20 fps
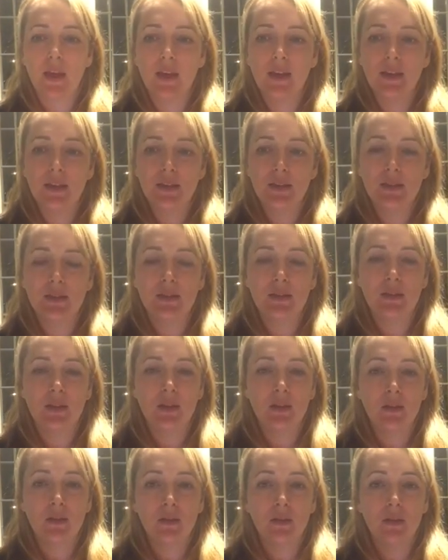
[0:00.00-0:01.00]
is
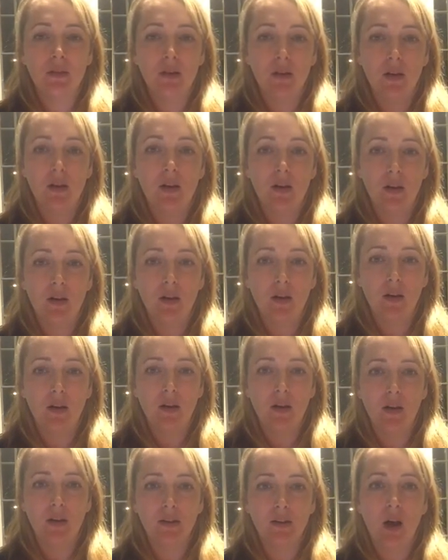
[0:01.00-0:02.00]

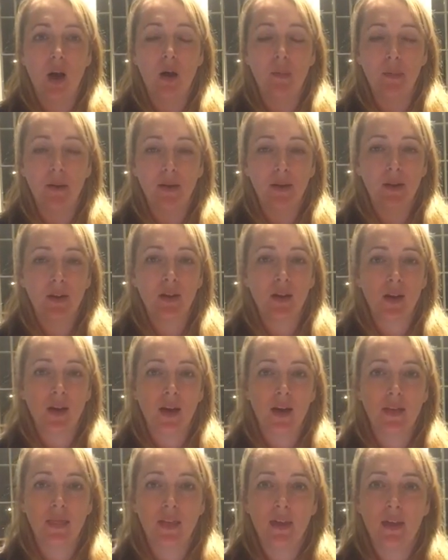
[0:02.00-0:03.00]
a topic,
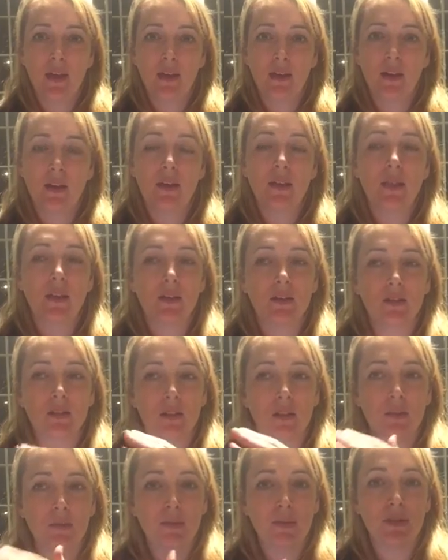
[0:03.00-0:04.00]
and then there's
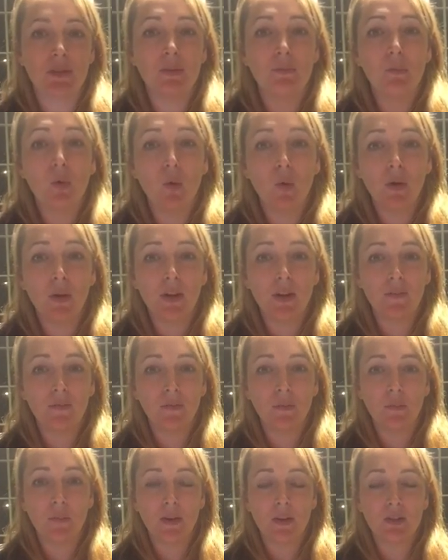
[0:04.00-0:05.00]
going to be supporting
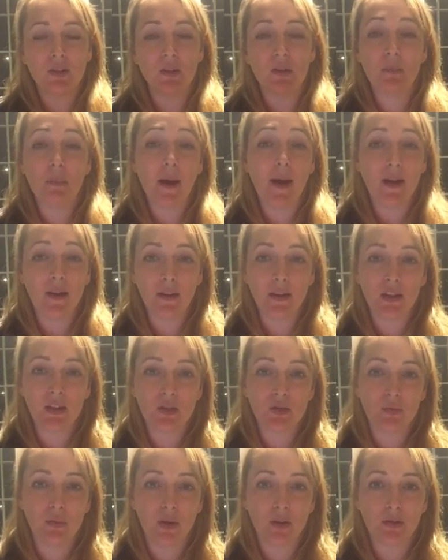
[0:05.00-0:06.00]
information about
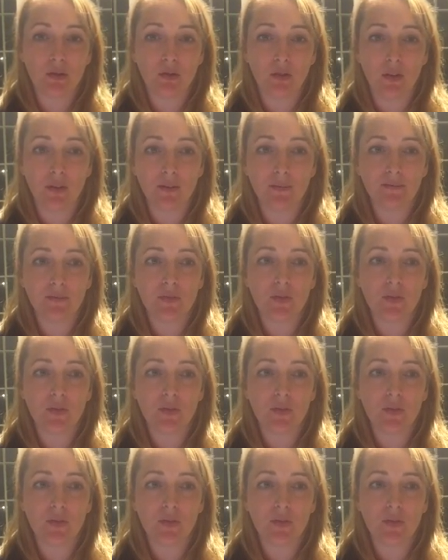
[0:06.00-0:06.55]
each restaurant.